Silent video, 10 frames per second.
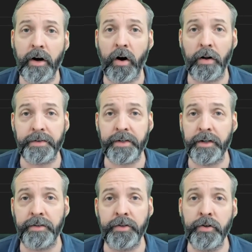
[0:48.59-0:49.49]
All it's gonna
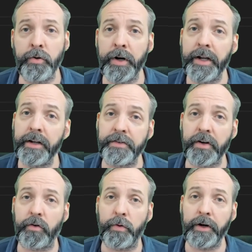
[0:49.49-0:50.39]
do is
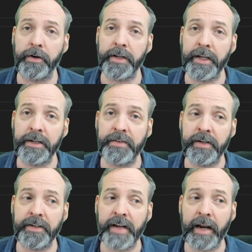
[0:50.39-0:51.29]
query the
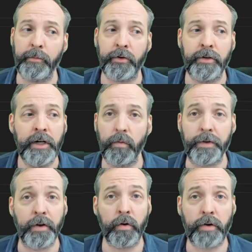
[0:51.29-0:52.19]
incident table
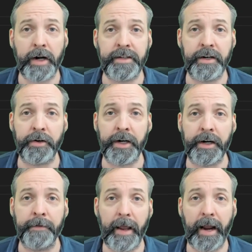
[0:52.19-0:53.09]
with no
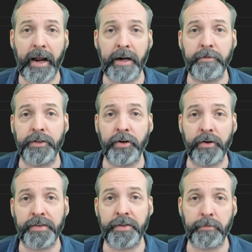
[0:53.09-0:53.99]
criteria and return
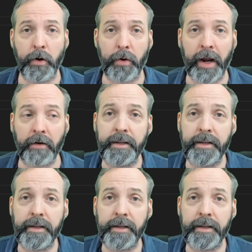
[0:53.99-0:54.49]
us the row count.